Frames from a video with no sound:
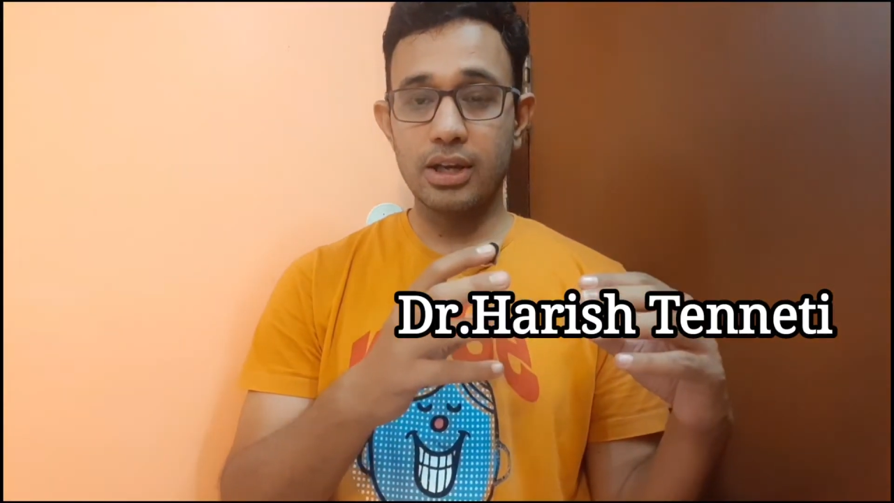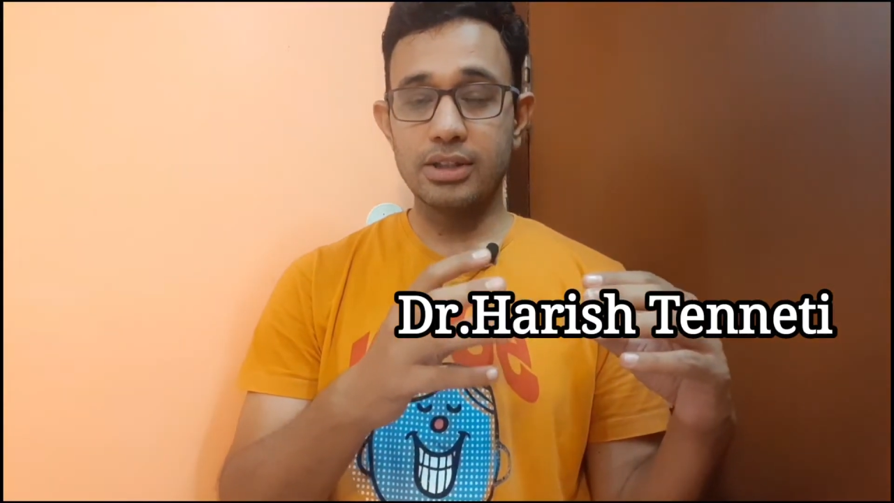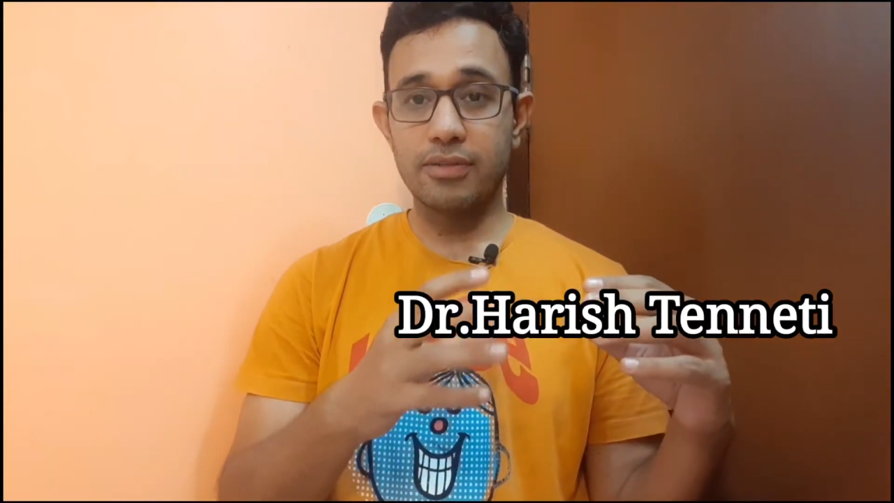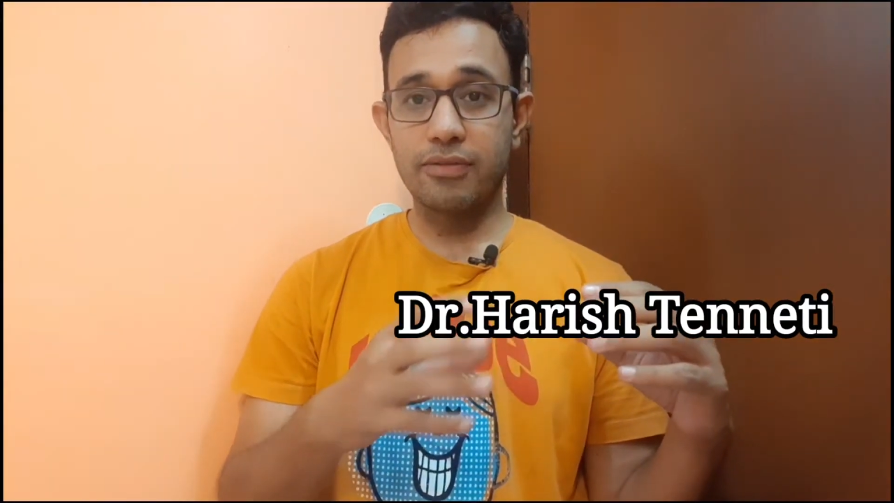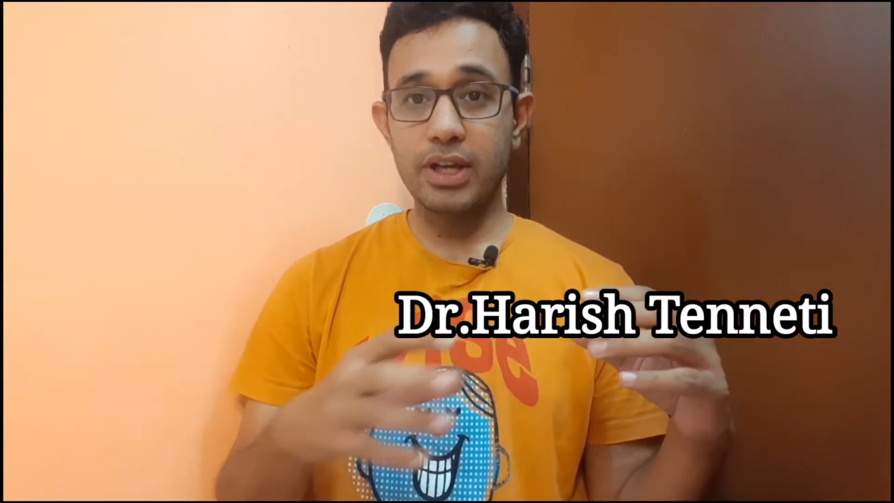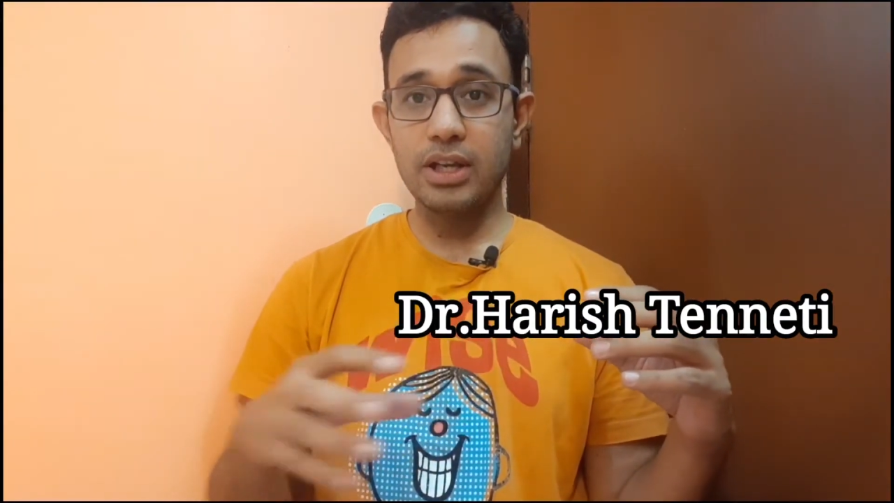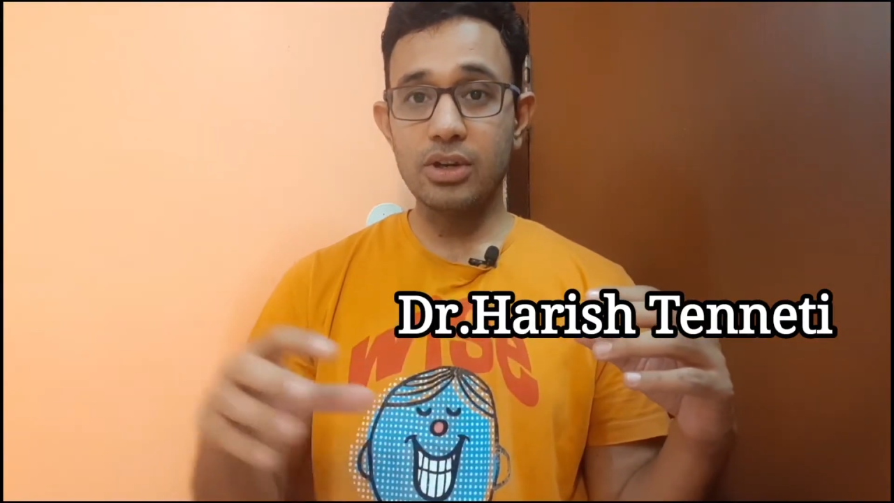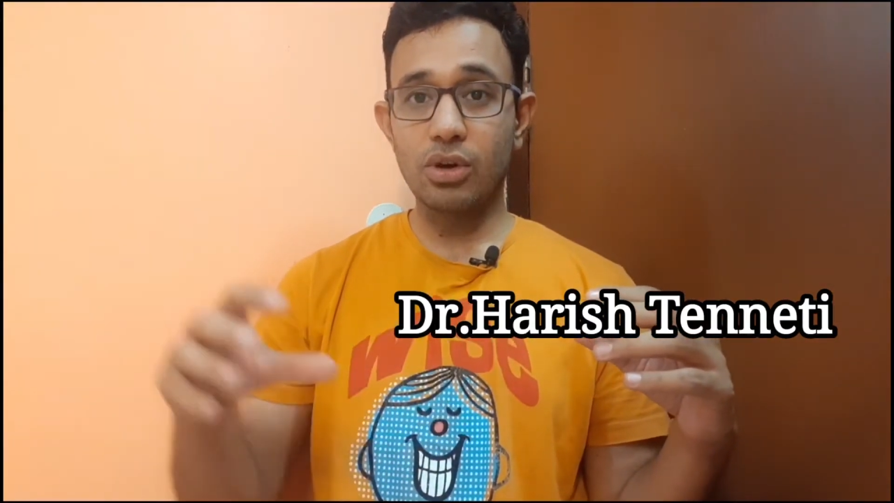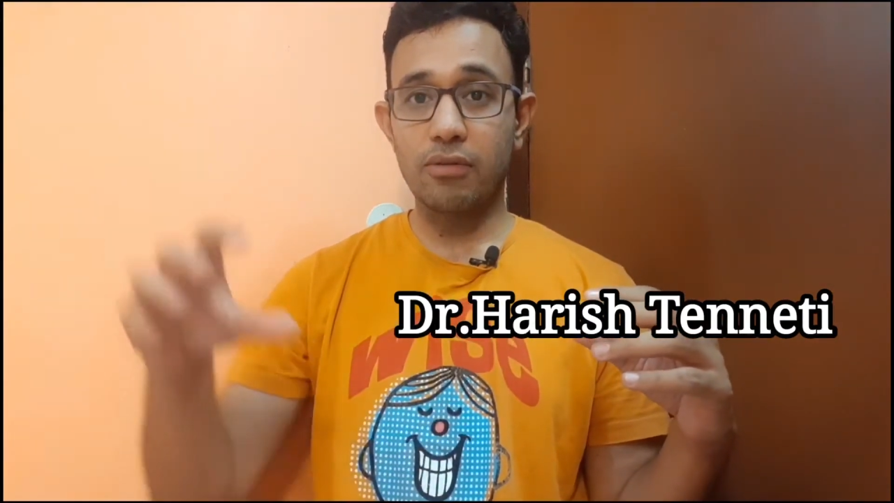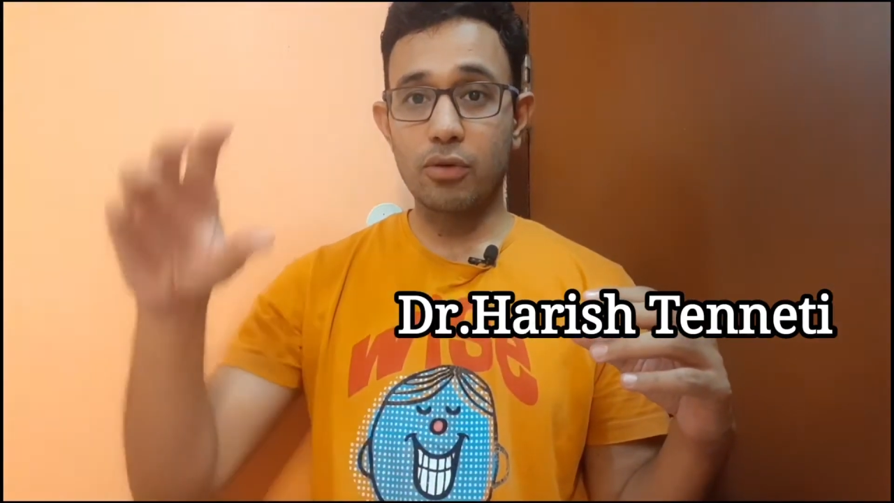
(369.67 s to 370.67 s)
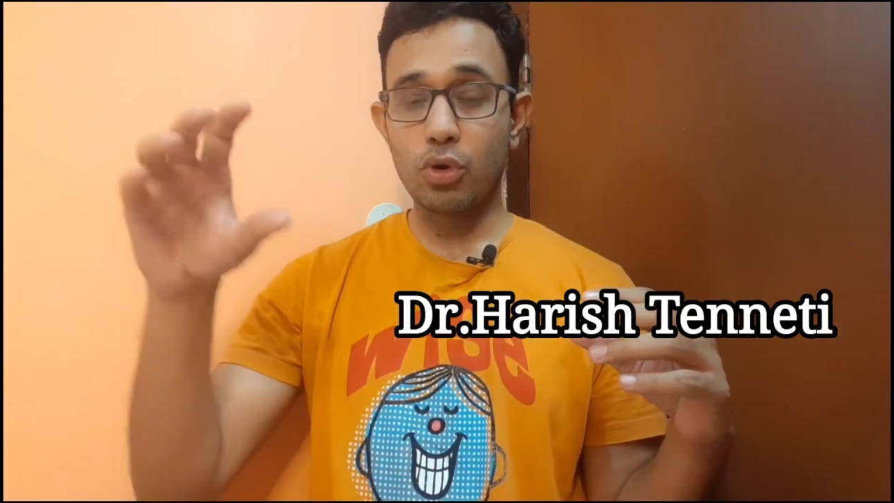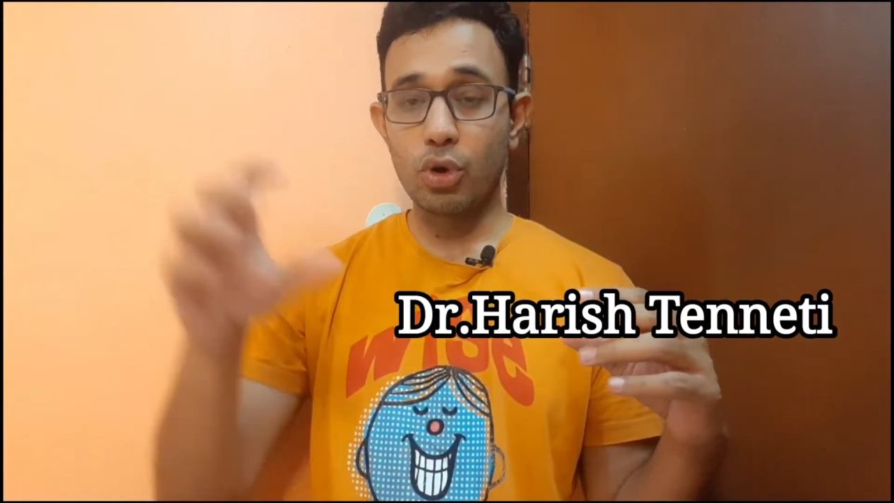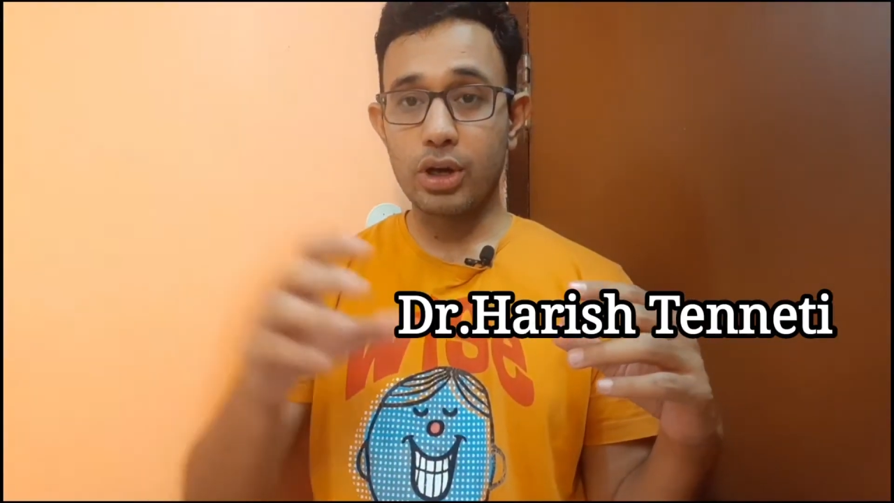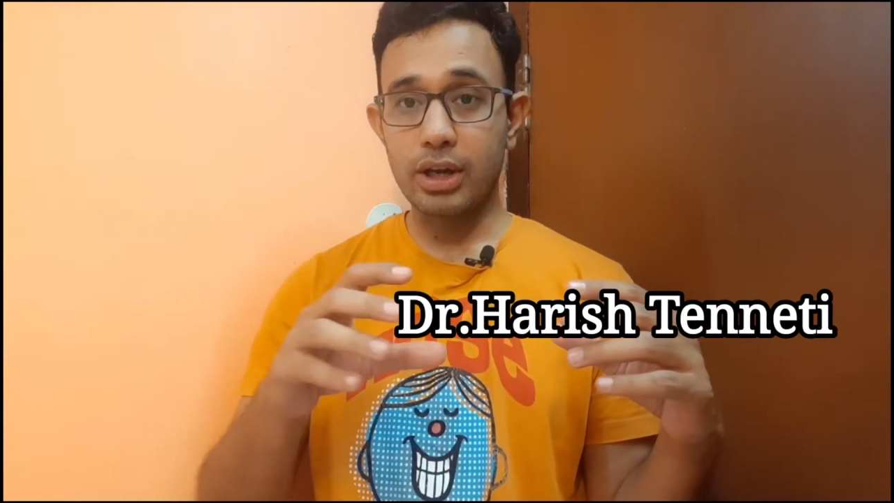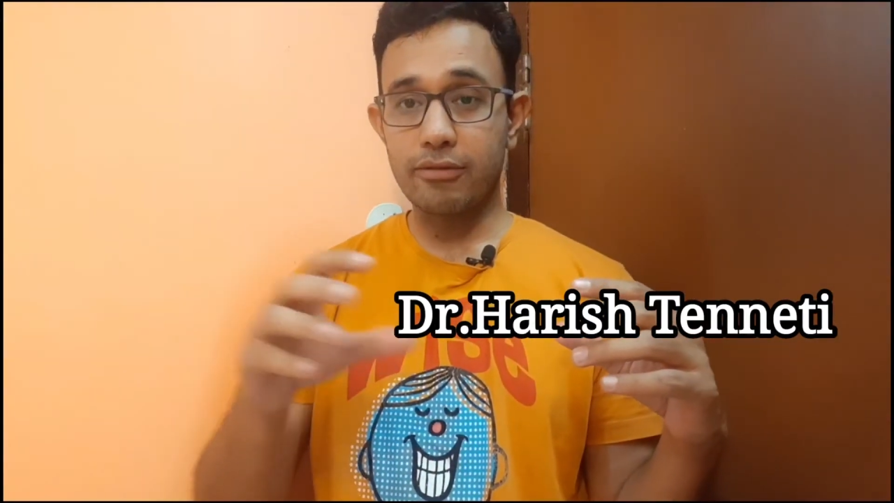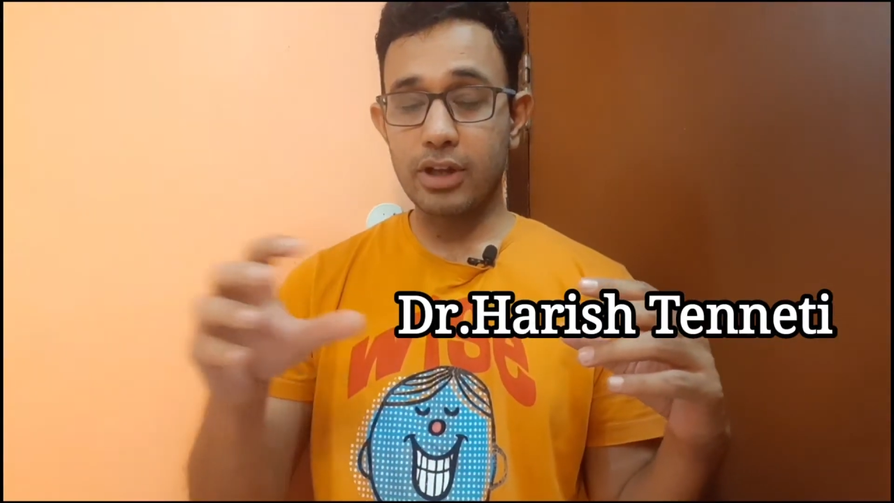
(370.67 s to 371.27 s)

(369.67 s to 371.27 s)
the feeling of good,